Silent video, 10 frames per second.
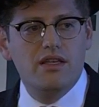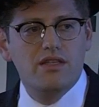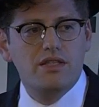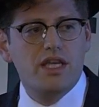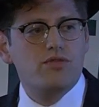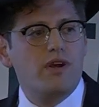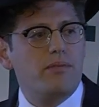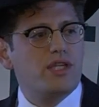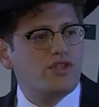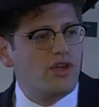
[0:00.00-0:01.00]
Says
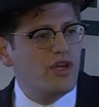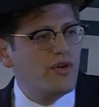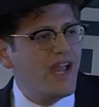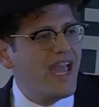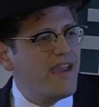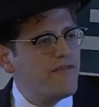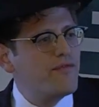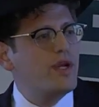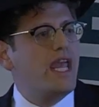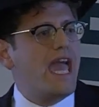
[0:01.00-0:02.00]
Rabbi Snyder,
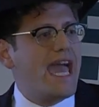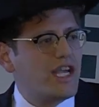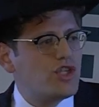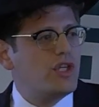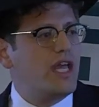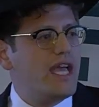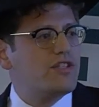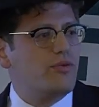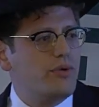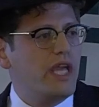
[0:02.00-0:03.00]
every action has
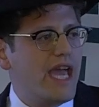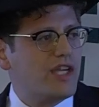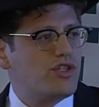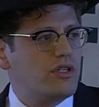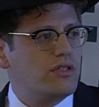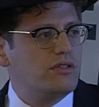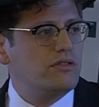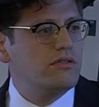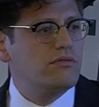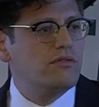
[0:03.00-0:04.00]
a reaction.
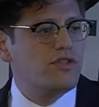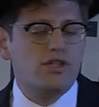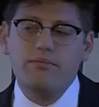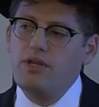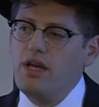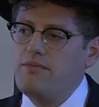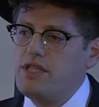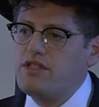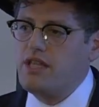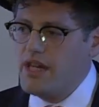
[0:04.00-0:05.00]
Sometimes
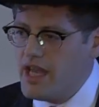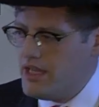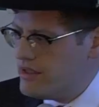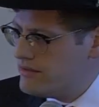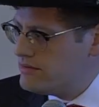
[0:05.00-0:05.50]
it's today,